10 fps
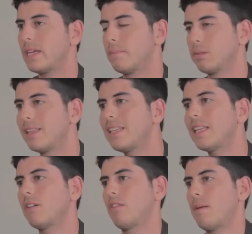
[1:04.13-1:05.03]

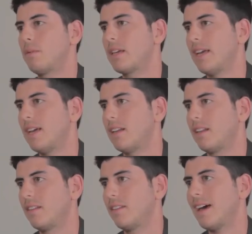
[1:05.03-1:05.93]
completely replicate
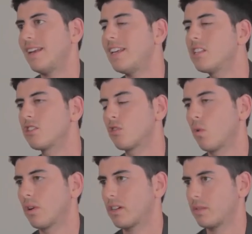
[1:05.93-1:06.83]
that
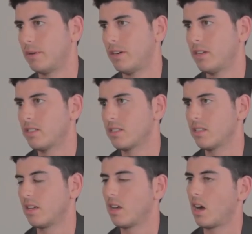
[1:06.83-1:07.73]
in-store experience
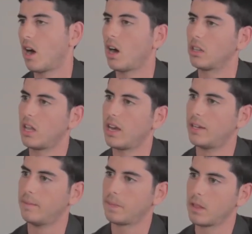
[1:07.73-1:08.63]

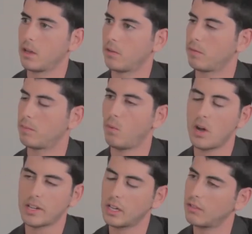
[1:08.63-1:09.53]
online, from
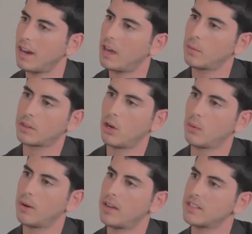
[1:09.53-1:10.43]
walking around with
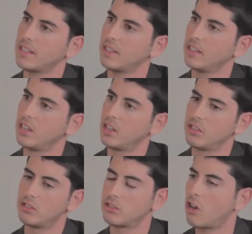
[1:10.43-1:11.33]
co-browsing,
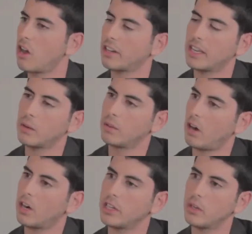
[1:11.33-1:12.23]
to talking with
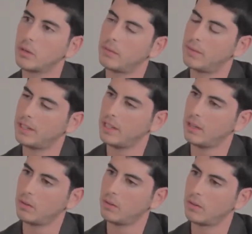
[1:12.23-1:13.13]
audio and video,